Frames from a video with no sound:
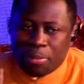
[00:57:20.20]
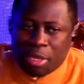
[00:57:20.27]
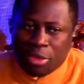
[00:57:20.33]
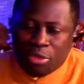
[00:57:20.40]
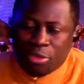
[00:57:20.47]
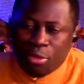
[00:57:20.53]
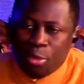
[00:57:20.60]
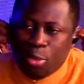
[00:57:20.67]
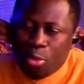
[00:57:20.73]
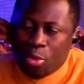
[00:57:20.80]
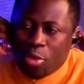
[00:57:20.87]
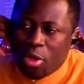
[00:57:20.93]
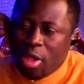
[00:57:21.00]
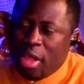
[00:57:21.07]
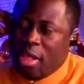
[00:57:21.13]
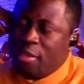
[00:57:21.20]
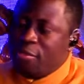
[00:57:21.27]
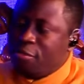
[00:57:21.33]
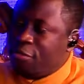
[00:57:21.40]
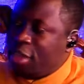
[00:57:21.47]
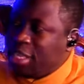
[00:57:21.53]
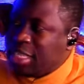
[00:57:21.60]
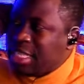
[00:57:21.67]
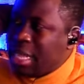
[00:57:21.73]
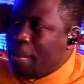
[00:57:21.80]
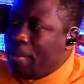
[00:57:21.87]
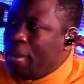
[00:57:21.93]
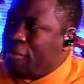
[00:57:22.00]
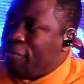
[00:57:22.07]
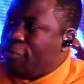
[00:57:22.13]
2, verse
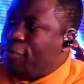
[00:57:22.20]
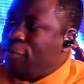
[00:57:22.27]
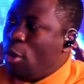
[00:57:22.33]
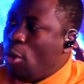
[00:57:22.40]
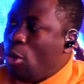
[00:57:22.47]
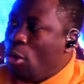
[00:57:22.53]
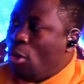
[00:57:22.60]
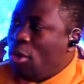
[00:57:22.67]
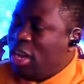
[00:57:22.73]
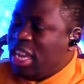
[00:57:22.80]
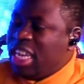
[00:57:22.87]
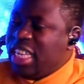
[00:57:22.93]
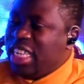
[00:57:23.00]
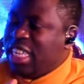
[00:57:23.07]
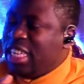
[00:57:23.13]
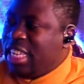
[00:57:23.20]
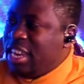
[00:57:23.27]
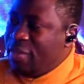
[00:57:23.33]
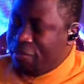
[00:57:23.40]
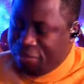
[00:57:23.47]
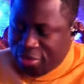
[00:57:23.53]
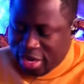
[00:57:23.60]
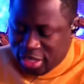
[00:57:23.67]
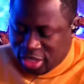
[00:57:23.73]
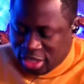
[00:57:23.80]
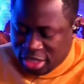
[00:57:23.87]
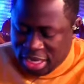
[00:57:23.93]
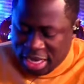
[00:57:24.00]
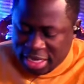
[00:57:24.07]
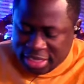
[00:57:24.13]
number 4,
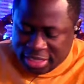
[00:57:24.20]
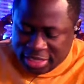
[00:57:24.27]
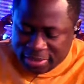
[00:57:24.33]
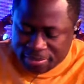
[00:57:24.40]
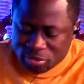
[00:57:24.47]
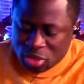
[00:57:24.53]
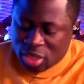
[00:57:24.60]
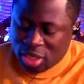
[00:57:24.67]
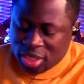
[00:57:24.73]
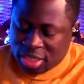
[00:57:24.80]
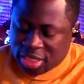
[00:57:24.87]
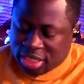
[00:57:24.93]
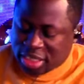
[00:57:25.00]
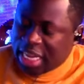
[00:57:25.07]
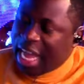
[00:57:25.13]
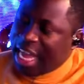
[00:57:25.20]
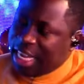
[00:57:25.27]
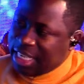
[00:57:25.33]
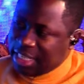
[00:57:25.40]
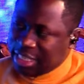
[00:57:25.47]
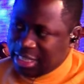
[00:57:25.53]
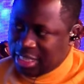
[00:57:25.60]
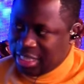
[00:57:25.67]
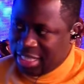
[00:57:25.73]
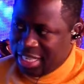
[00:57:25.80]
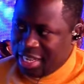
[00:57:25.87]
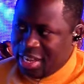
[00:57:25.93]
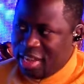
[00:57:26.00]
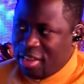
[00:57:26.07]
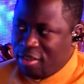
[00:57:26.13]
differentiate signs
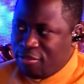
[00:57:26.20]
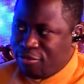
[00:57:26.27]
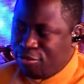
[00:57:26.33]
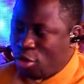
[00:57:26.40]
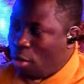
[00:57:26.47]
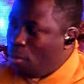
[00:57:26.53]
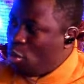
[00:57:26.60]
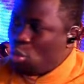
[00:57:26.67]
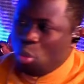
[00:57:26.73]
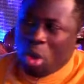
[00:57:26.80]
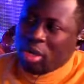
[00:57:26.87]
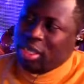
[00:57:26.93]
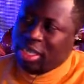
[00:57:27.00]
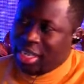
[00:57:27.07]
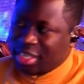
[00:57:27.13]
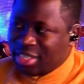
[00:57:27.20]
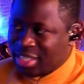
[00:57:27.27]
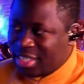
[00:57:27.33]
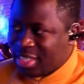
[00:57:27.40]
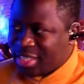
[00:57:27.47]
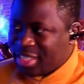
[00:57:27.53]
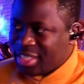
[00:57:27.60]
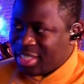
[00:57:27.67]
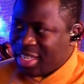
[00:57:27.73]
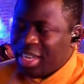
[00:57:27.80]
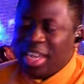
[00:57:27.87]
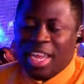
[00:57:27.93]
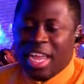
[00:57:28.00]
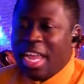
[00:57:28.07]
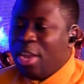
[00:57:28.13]
mm-hmm. from wonders mm-hmm.
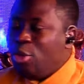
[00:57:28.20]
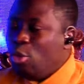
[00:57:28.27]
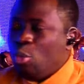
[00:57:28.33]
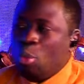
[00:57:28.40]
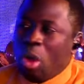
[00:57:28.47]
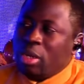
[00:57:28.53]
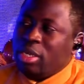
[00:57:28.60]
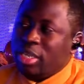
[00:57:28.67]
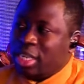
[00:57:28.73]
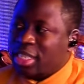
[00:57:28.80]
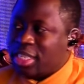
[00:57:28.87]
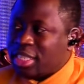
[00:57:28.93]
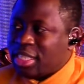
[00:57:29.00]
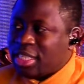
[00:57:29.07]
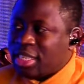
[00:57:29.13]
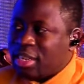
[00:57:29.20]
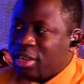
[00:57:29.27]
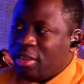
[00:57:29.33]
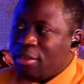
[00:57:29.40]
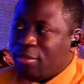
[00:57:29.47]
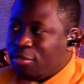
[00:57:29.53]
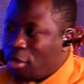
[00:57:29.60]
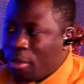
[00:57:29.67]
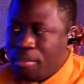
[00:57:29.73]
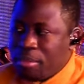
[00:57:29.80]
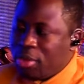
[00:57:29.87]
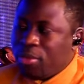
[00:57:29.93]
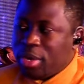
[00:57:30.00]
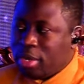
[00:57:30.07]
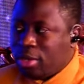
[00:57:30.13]
and wonders from
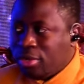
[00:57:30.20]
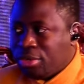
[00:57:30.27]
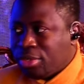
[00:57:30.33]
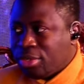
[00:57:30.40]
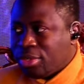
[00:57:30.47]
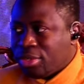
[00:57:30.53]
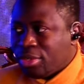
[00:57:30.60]
miracles.